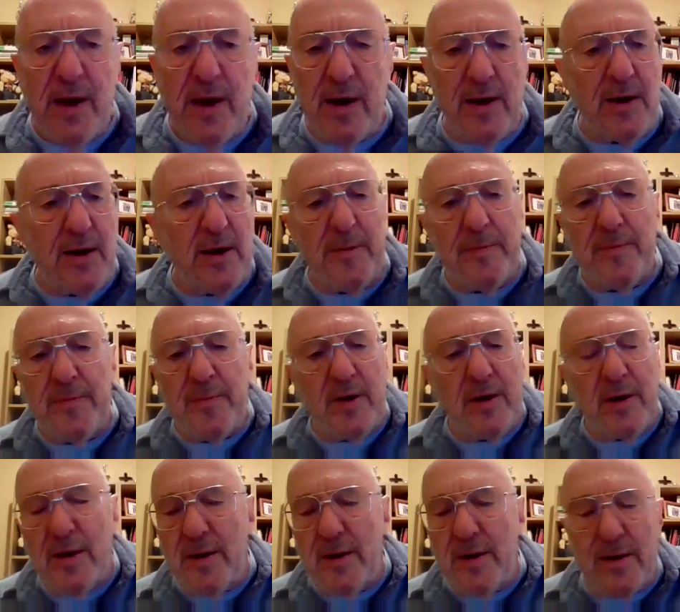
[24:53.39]

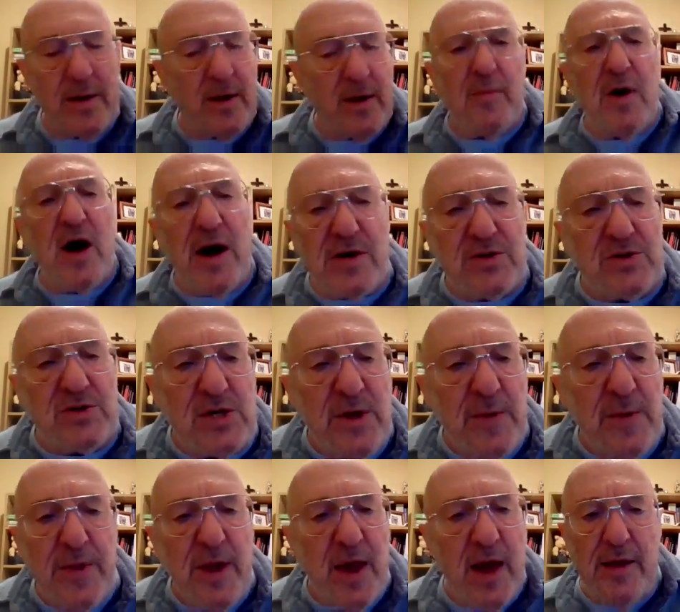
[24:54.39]
Hamas
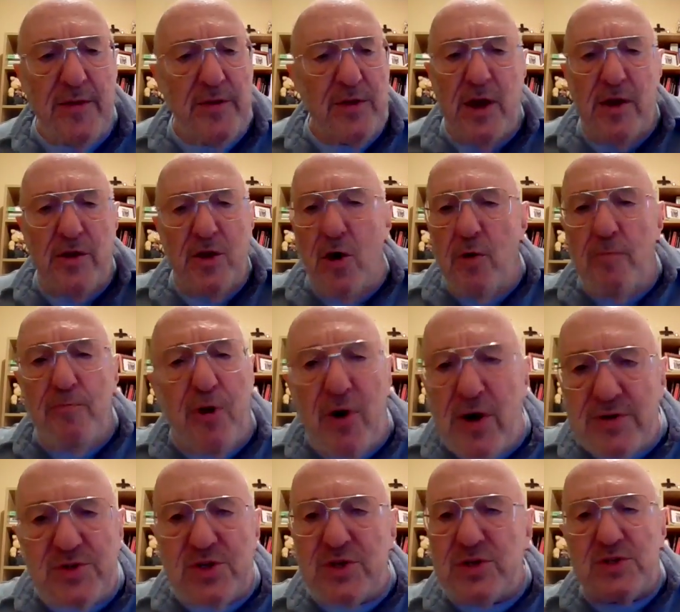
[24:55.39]
and no
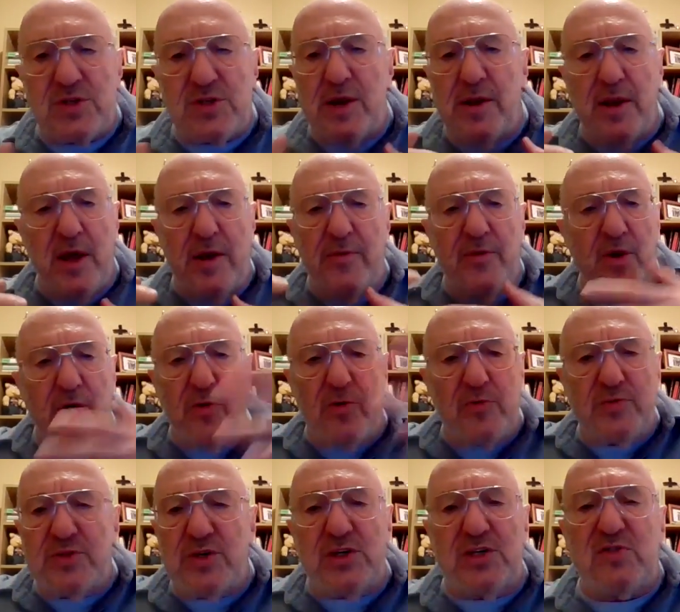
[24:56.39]
pauses and no
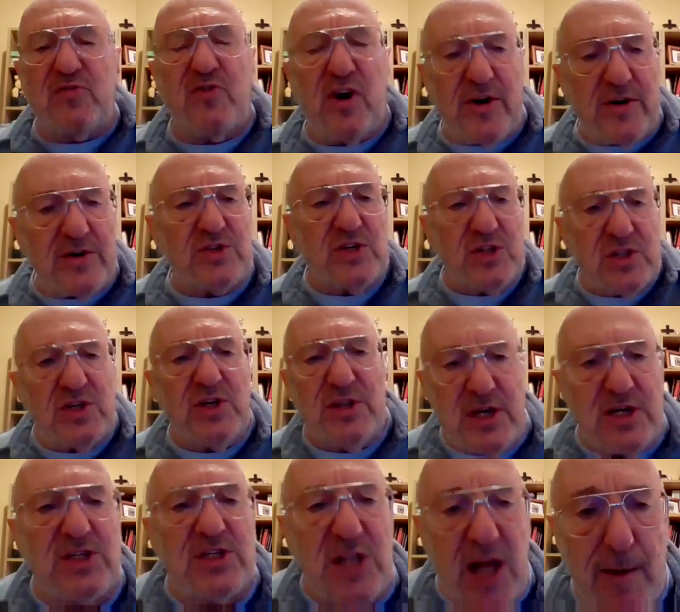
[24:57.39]
ceasefires until
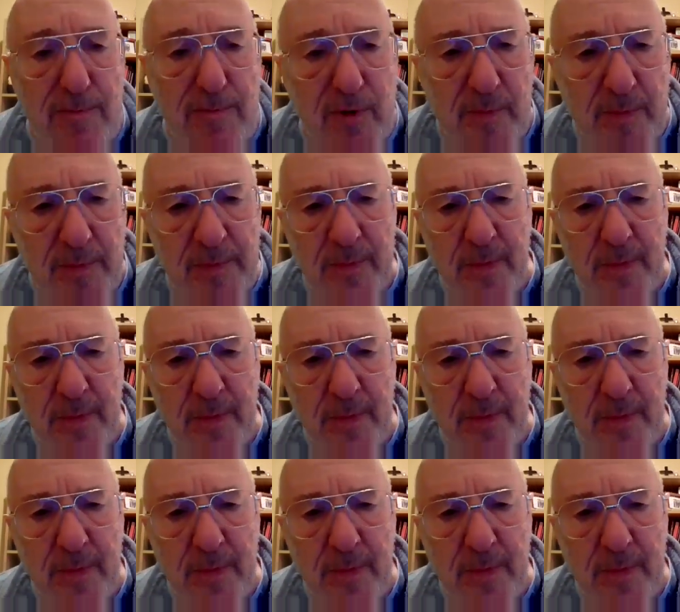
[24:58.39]
they stop them.